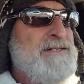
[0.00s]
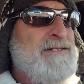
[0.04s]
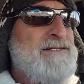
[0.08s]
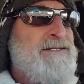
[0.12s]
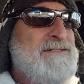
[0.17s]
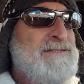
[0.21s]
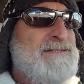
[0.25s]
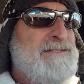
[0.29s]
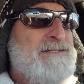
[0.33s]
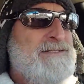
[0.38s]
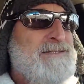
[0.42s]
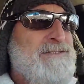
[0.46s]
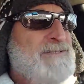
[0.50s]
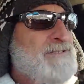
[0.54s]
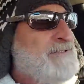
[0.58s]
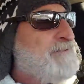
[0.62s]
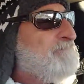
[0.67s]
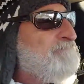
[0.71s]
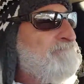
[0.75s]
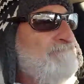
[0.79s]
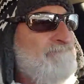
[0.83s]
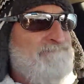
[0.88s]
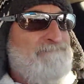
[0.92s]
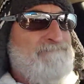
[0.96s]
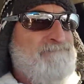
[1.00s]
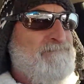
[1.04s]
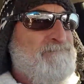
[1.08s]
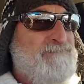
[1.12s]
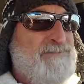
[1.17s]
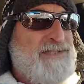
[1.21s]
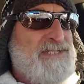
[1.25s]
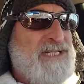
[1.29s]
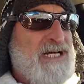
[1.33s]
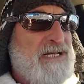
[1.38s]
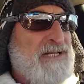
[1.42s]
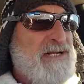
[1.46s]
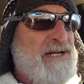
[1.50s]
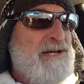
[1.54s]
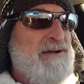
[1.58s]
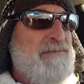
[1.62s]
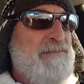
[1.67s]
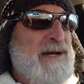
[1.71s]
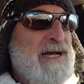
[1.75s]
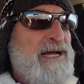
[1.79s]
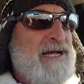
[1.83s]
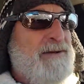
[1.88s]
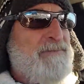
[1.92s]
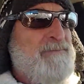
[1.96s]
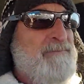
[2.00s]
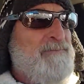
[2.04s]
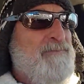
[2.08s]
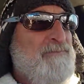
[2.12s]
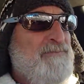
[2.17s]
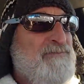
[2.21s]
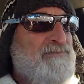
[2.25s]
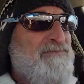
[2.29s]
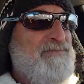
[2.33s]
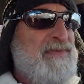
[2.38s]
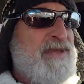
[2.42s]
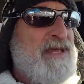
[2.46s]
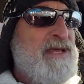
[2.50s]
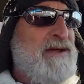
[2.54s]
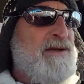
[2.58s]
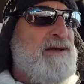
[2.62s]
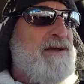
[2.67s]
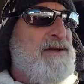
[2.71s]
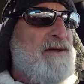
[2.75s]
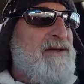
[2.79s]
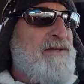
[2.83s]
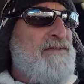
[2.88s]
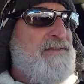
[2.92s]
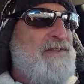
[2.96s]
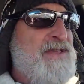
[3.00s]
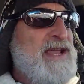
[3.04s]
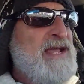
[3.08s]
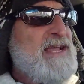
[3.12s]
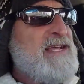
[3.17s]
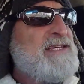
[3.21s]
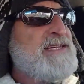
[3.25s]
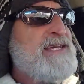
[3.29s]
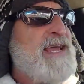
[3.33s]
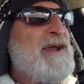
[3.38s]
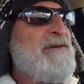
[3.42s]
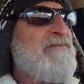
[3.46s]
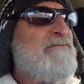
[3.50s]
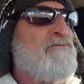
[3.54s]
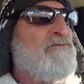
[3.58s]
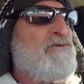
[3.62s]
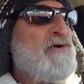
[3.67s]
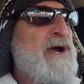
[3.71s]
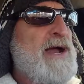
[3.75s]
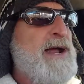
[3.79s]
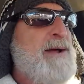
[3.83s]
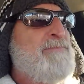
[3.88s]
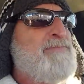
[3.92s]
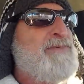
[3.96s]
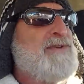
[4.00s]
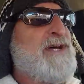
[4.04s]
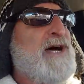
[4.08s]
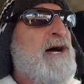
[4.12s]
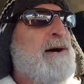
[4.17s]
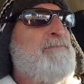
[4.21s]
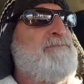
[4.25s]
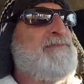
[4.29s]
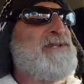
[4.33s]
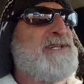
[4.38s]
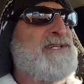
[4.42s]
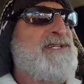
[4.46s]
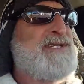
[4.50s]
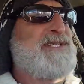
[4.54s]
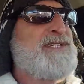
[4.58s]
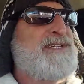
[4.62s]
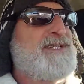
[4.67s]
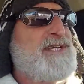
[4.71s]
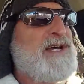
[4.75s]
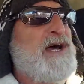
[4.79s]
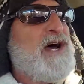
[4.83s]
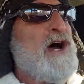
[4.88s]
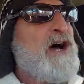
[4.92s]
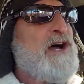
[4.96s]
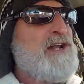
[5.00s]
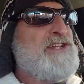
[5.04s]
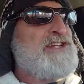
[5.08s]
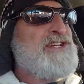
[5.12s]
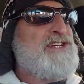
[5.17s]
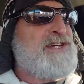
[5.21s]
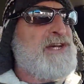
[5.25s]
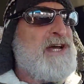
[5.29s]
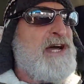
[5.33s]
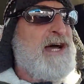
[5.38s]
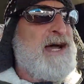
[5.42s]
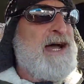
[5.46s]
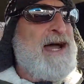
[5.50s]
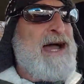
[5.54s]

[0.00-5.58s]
I'm telling you, man, things have ramped up to such a high degree